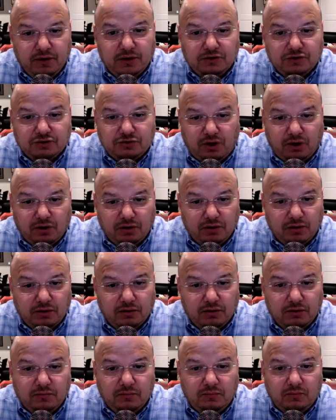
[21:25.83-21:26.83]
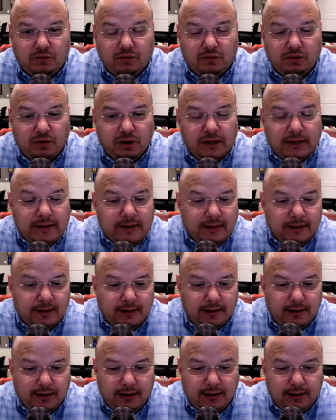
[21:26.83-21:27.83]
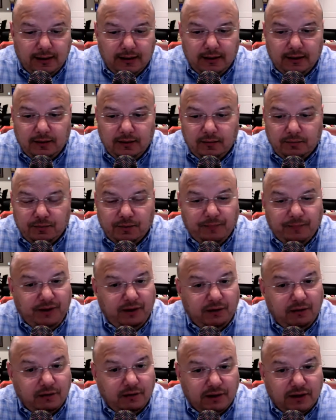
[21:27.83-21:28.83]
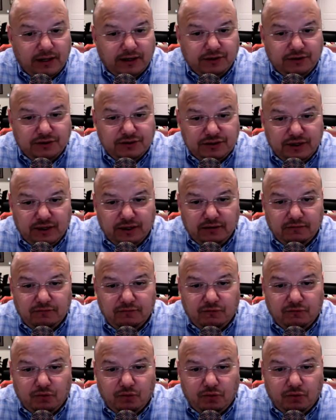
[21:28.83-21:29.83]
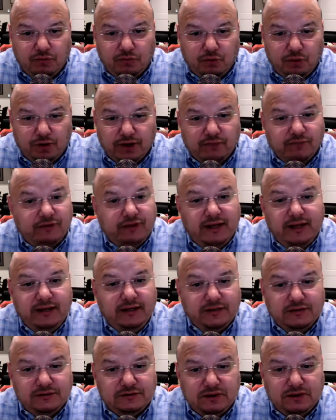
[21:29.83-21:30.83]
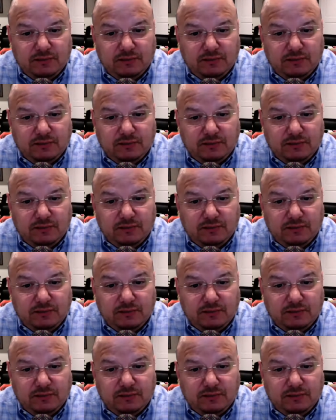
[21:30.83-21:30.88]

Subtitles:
stronger, more prepared, like you said, for whatever that is.